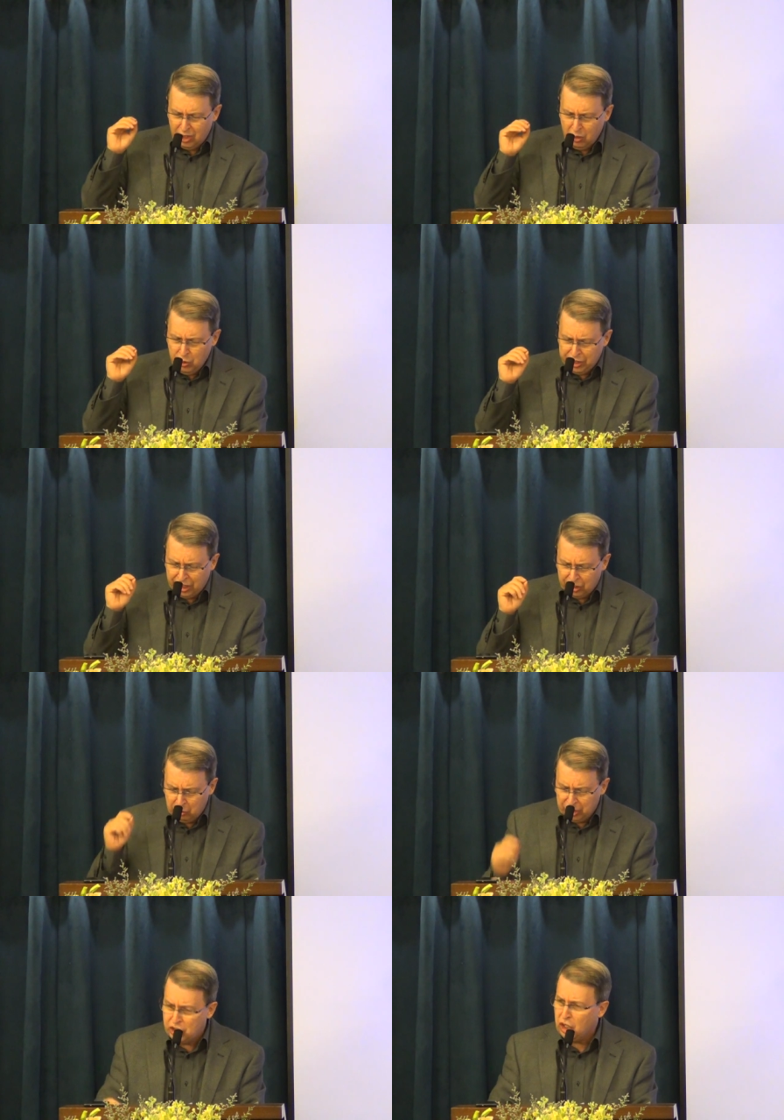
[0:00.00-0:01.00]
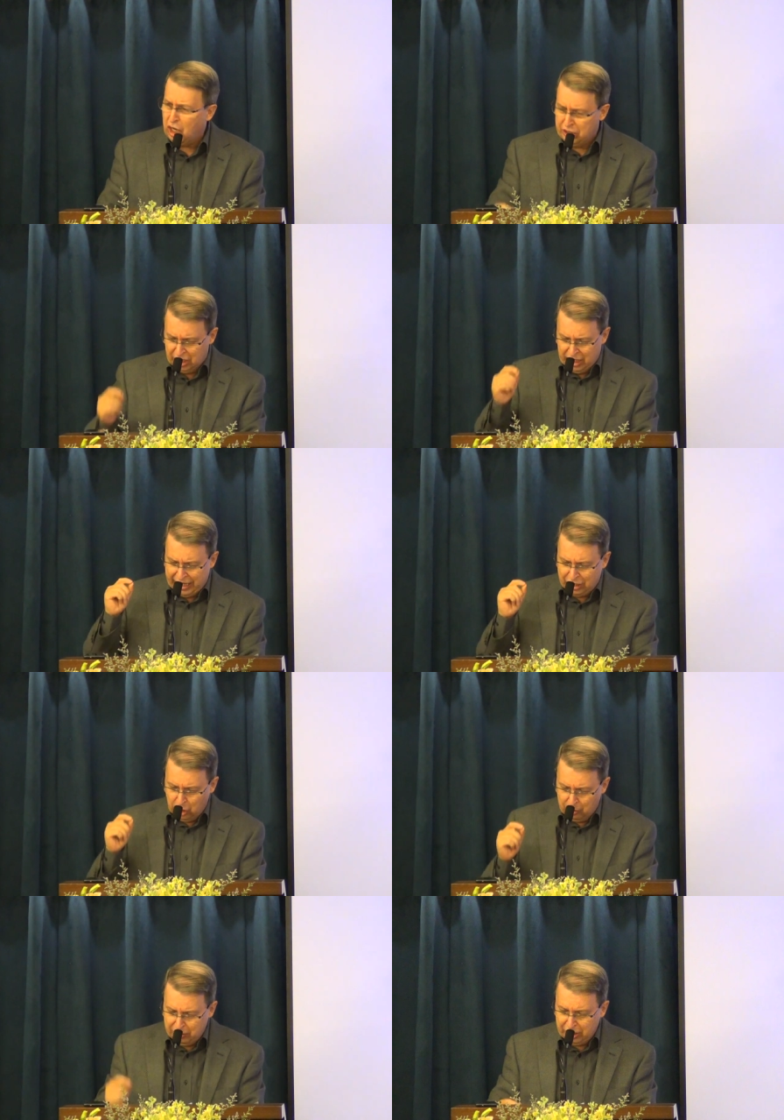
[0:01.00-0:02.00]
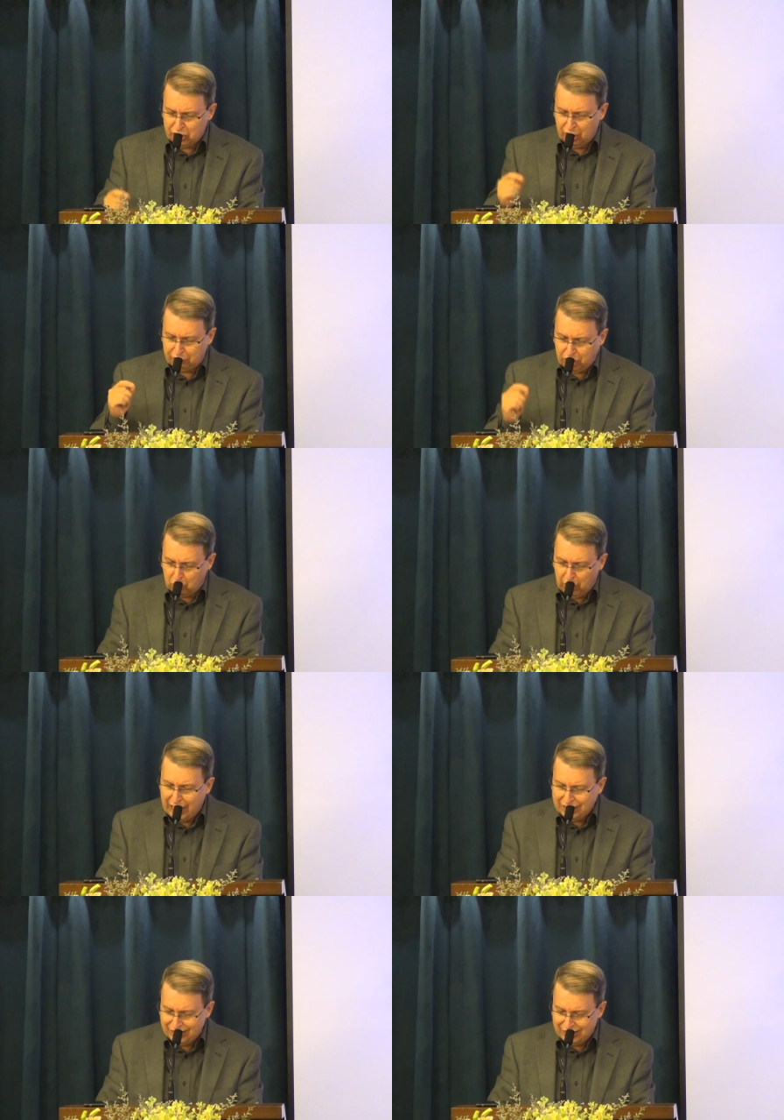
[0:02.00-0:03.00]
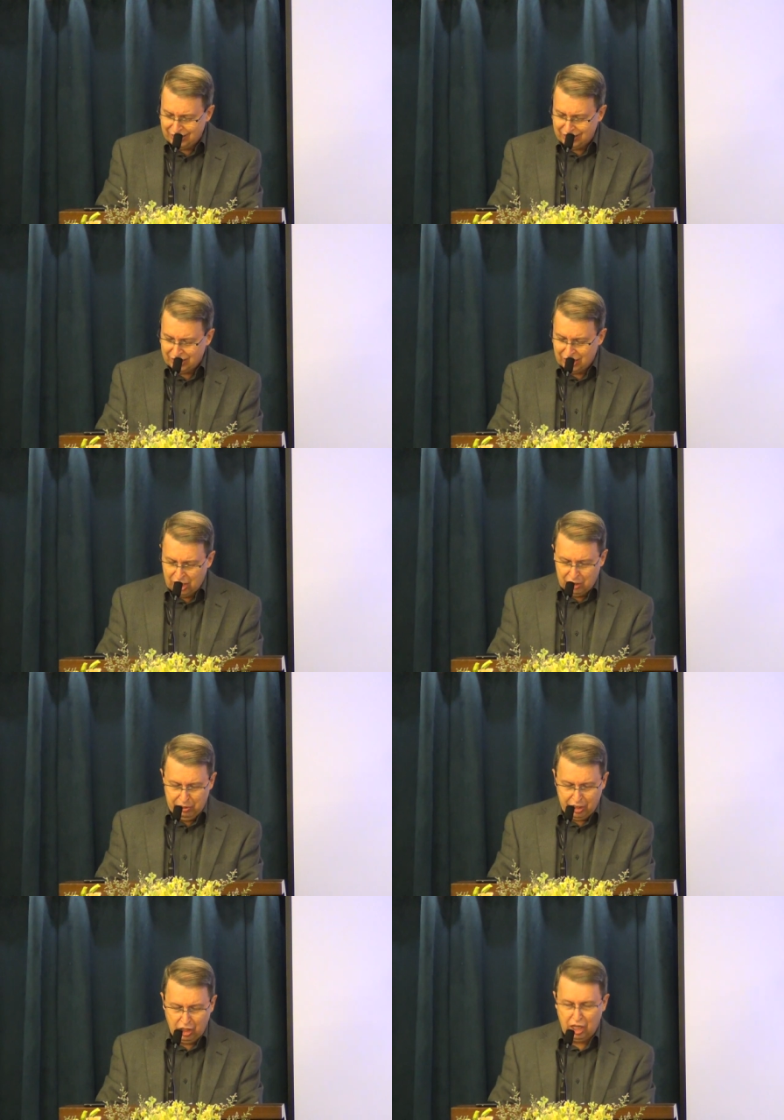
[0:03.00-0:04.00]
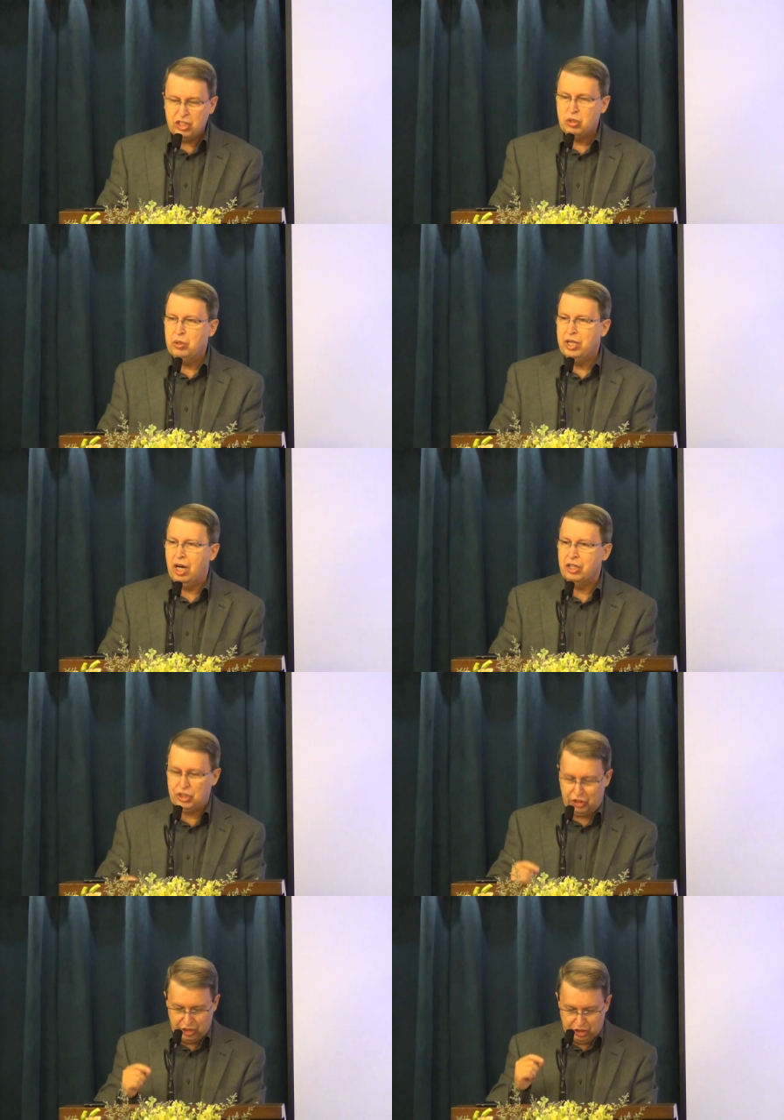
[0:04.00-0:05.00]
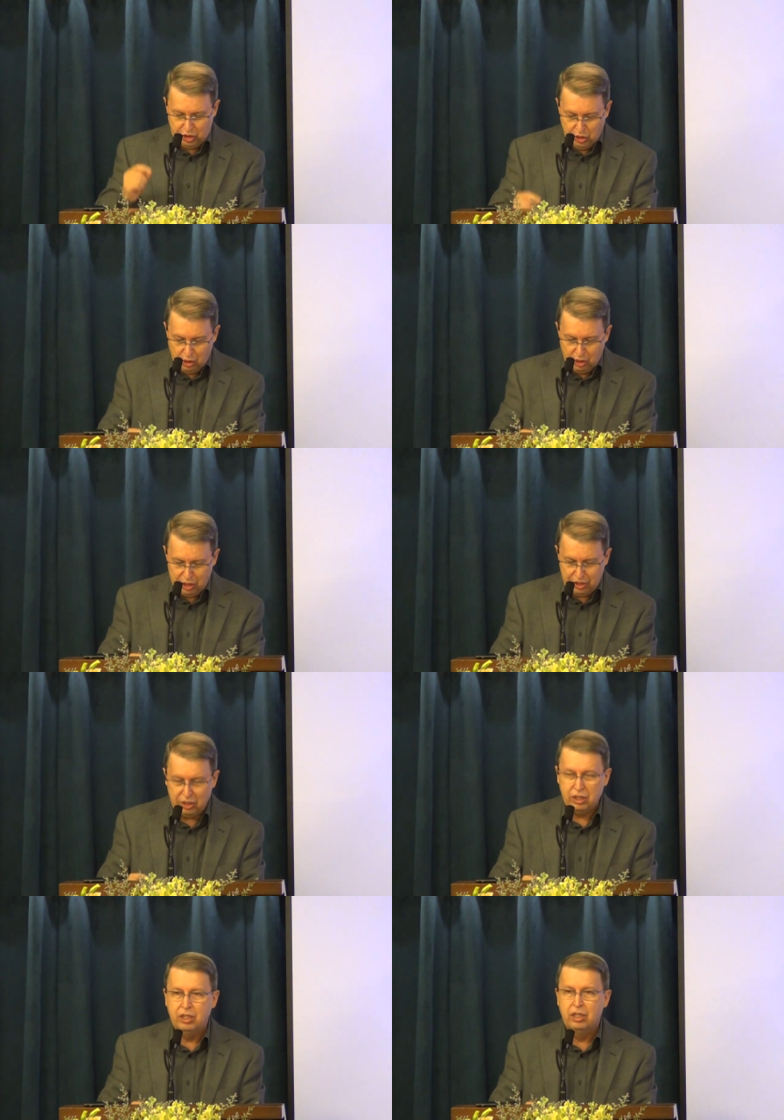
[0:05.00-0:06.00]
We can rejoice in the midst of crisis because we are secured.